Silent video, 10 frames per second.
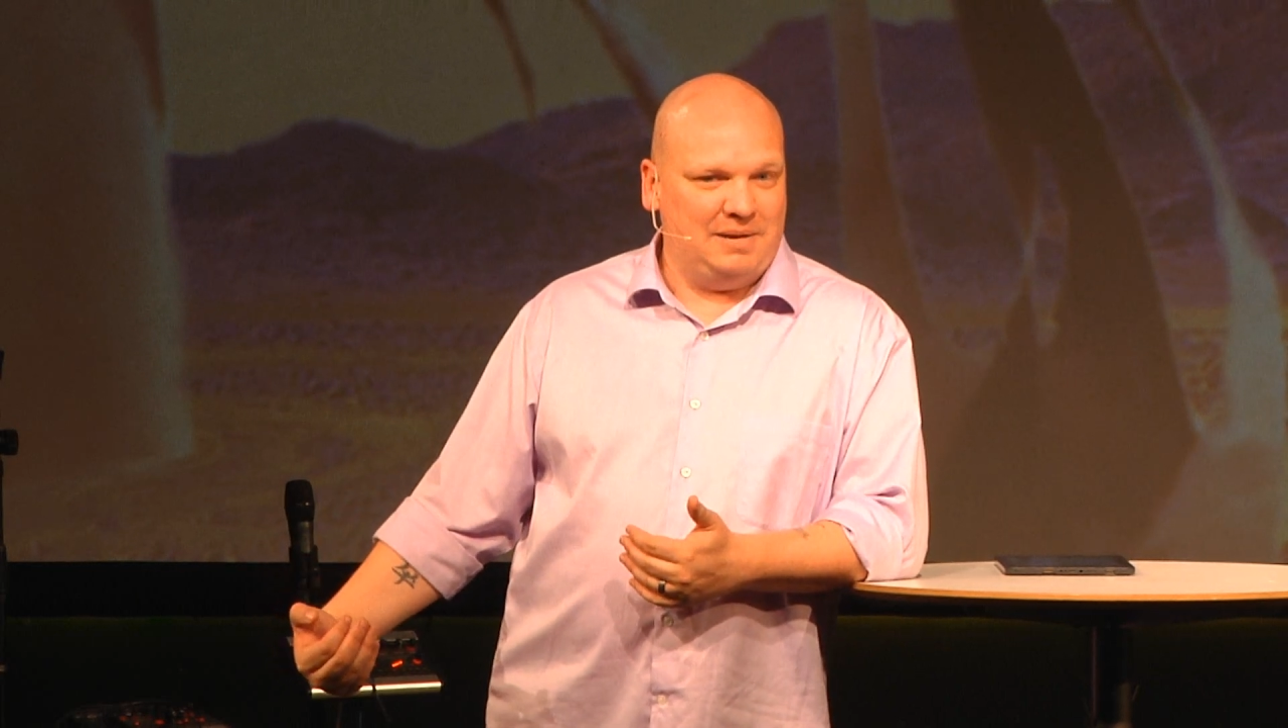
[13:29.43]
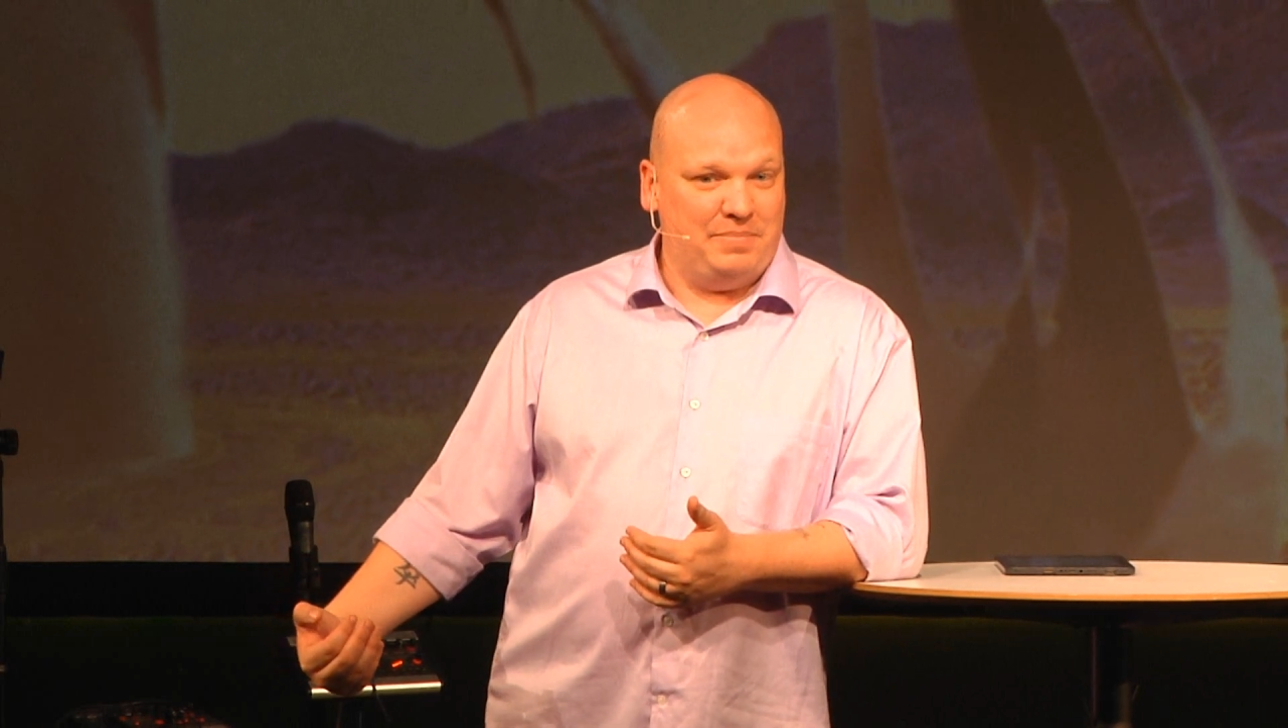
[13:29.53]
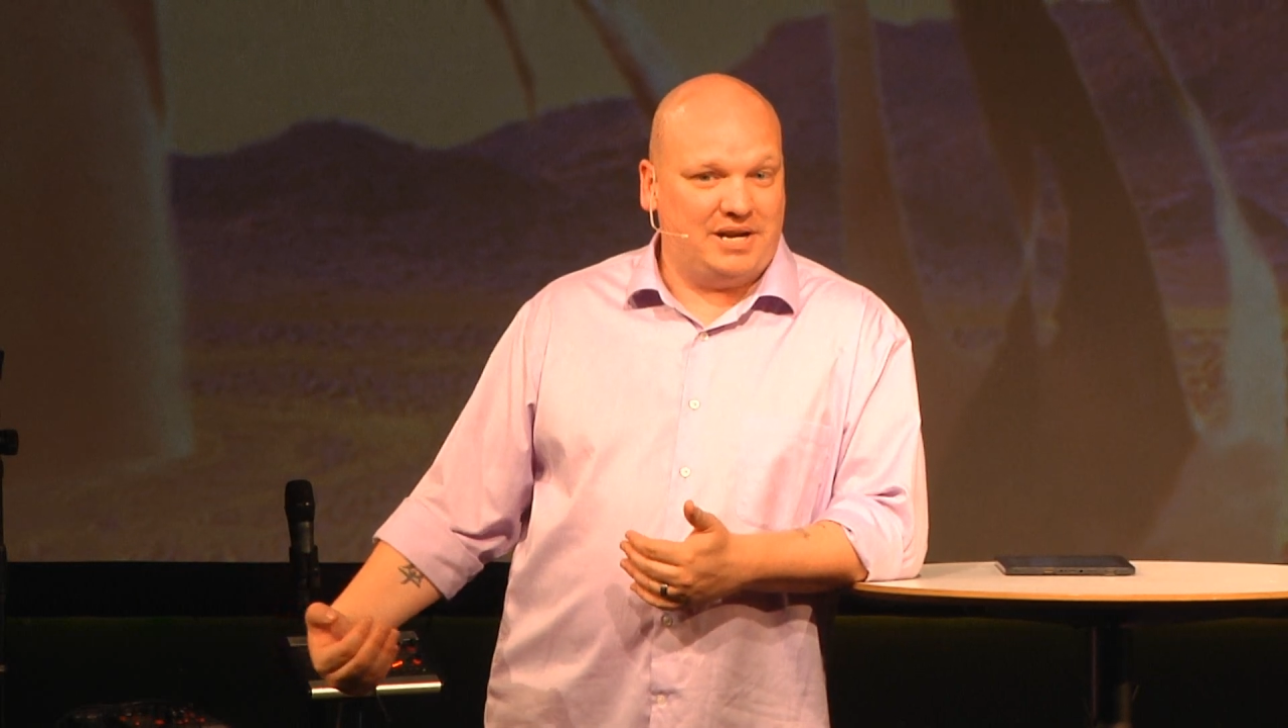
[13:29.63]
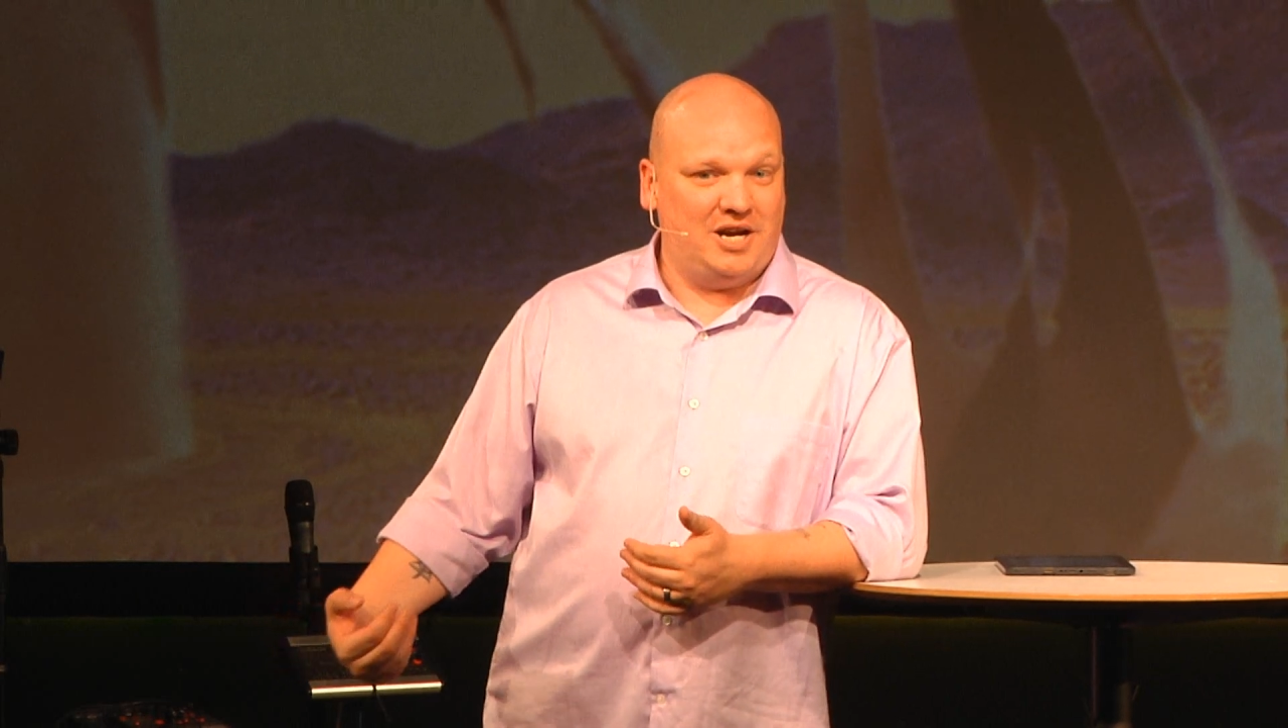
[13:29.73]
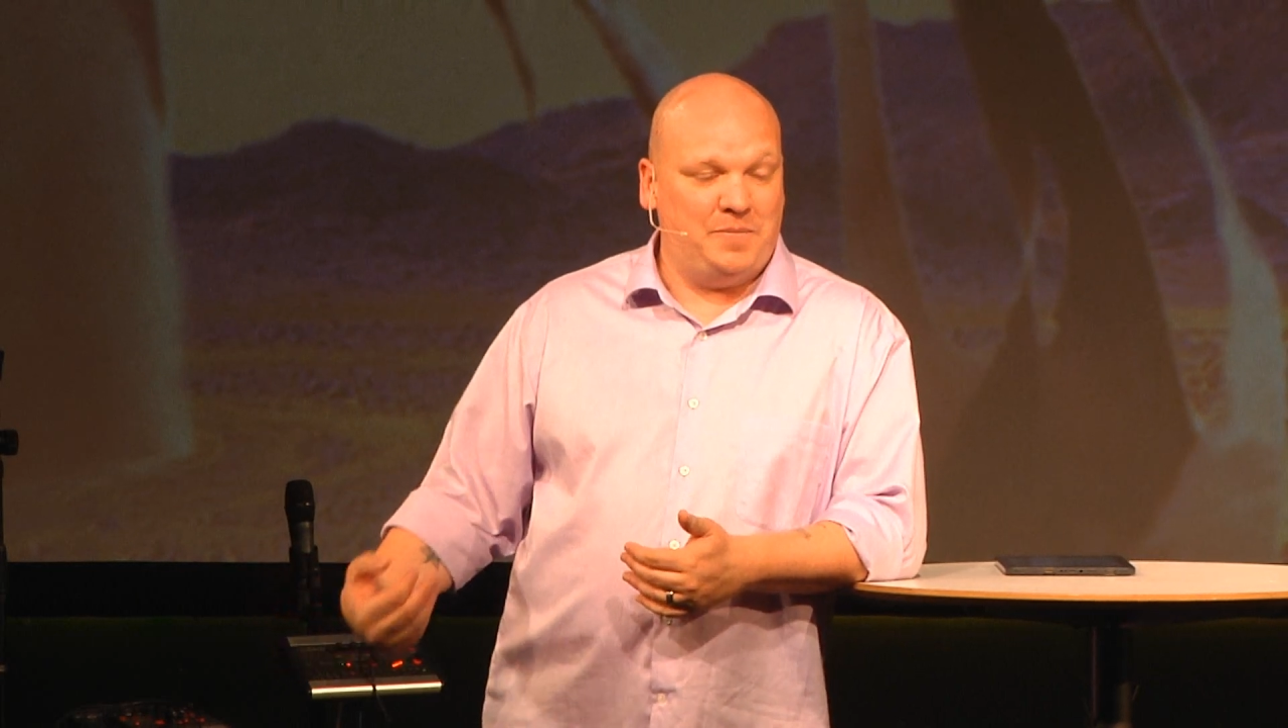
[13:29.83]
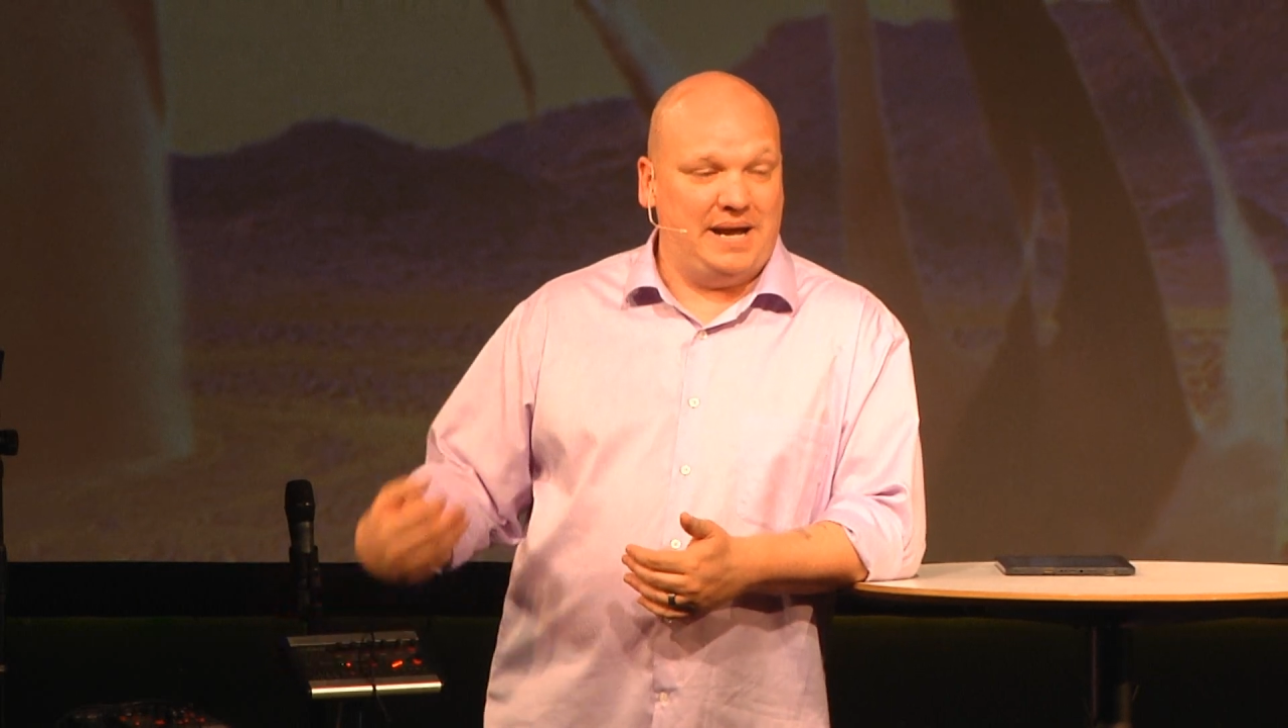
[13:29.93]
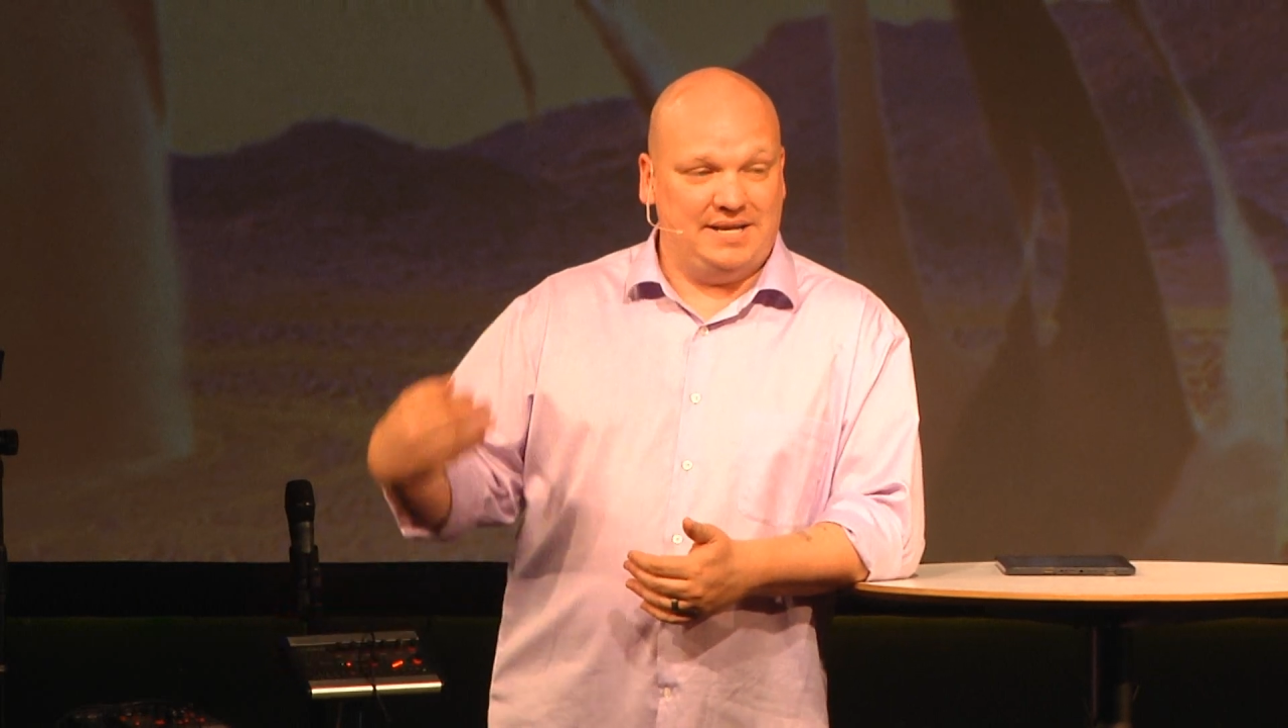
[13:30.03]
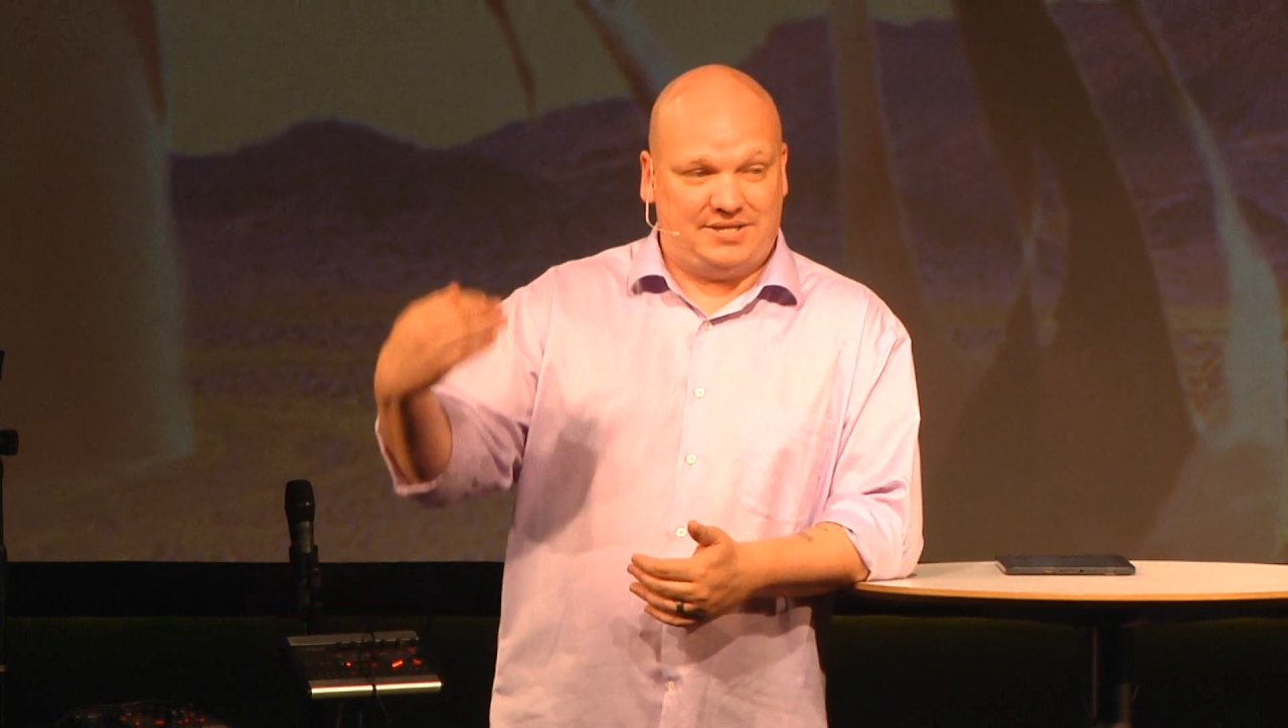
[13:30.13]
and become